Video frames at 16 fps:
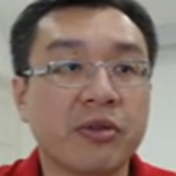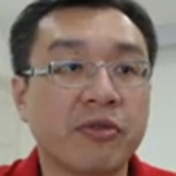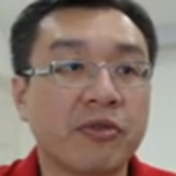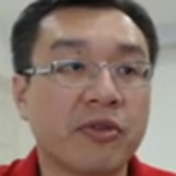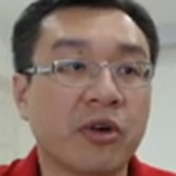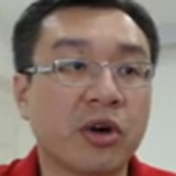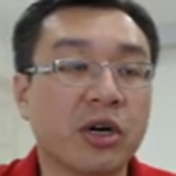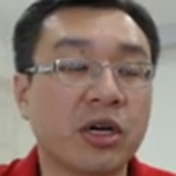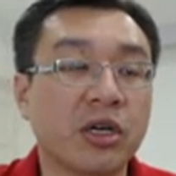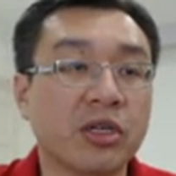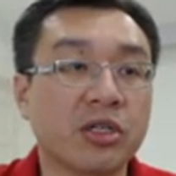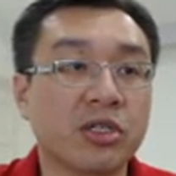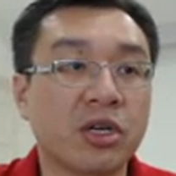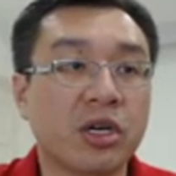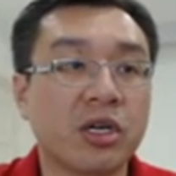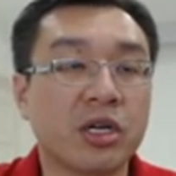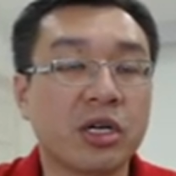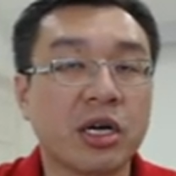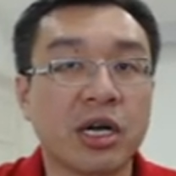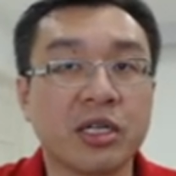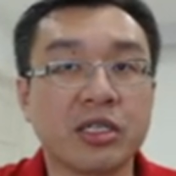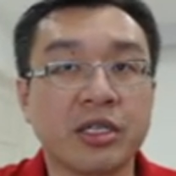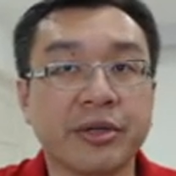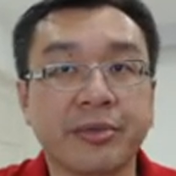for a short
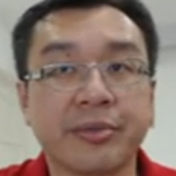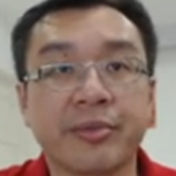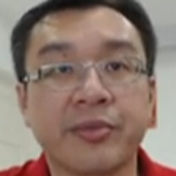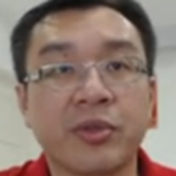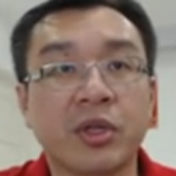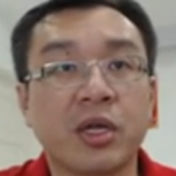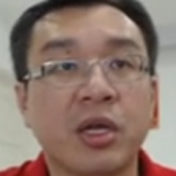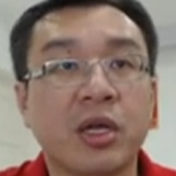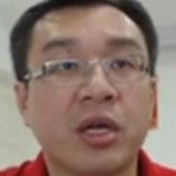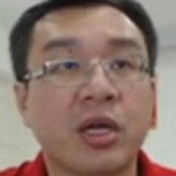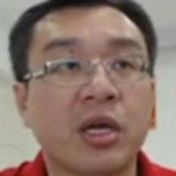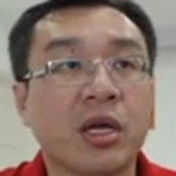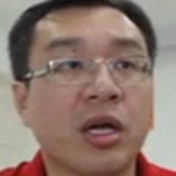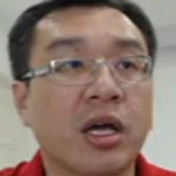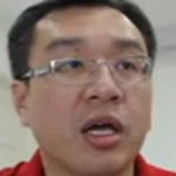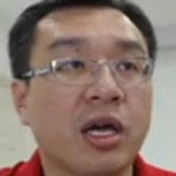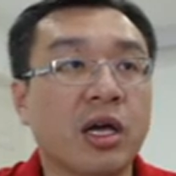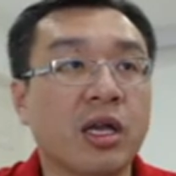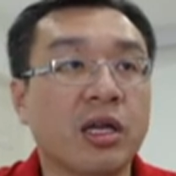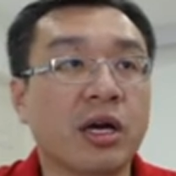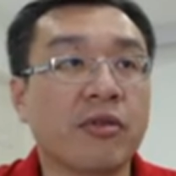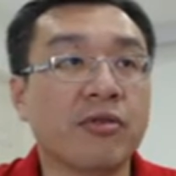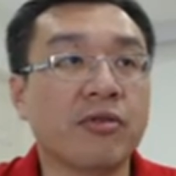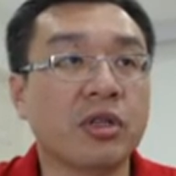castling. And
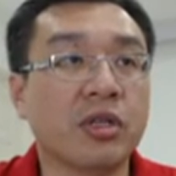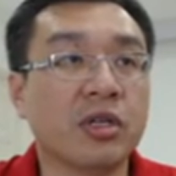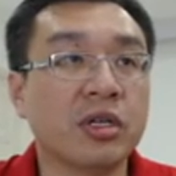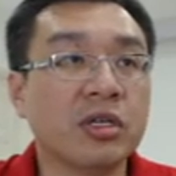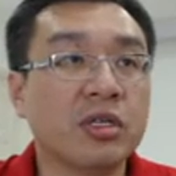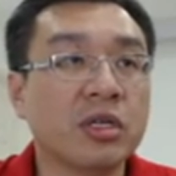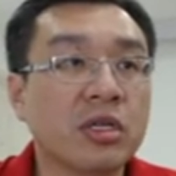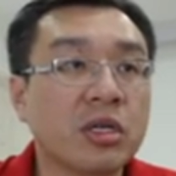after this,